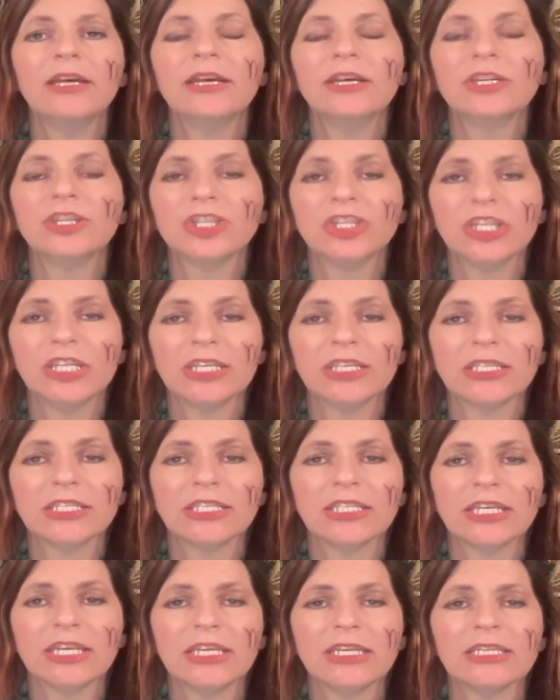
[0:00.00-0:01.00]
she is
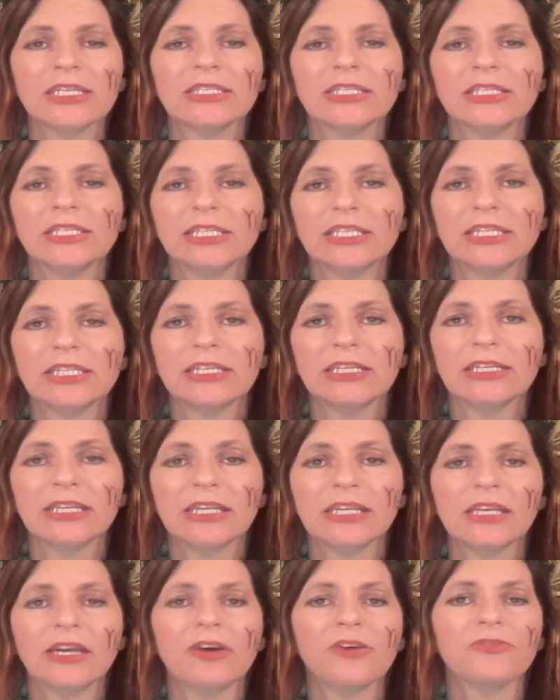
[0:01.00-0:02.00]
seen as a
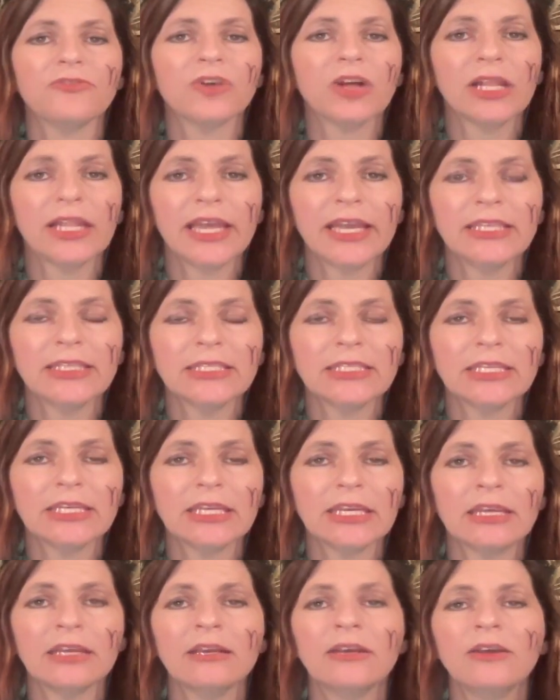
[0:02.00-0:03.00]
deity of
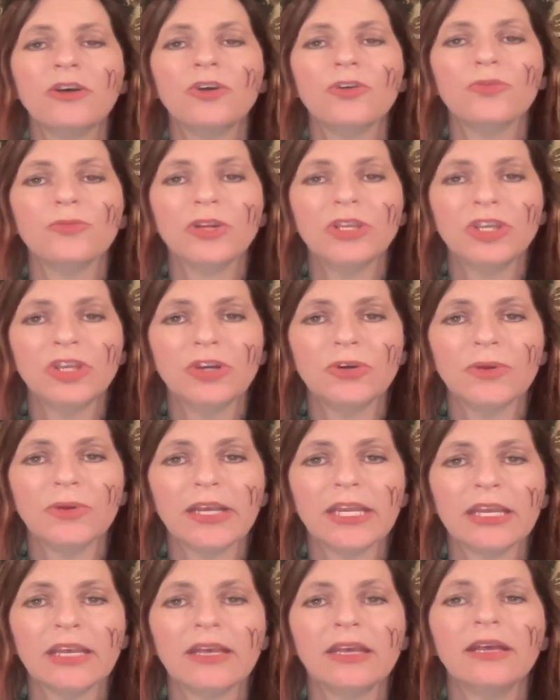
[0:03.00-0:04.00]
cleansing,
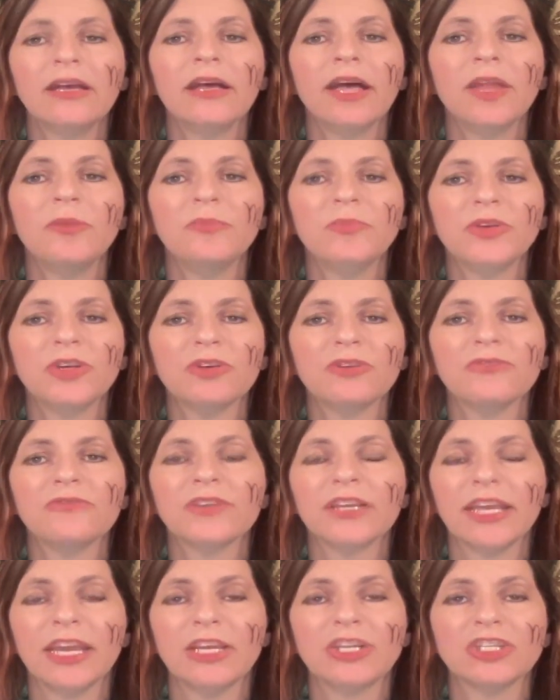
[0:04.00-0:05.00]
renewing, and
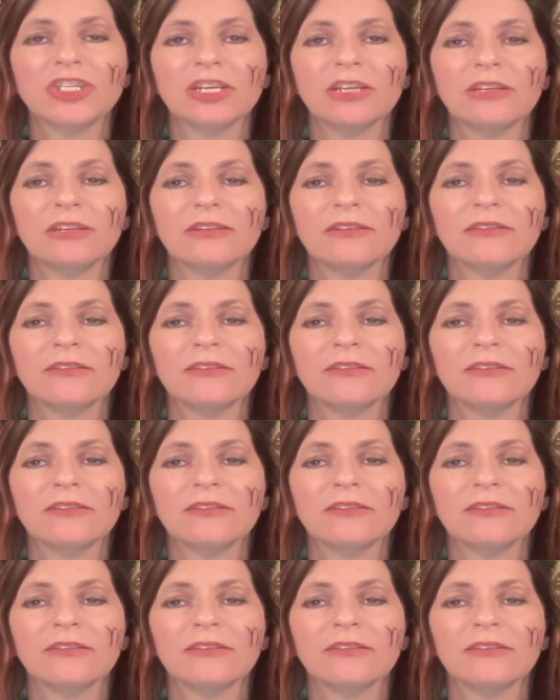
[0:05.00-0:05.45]
purification,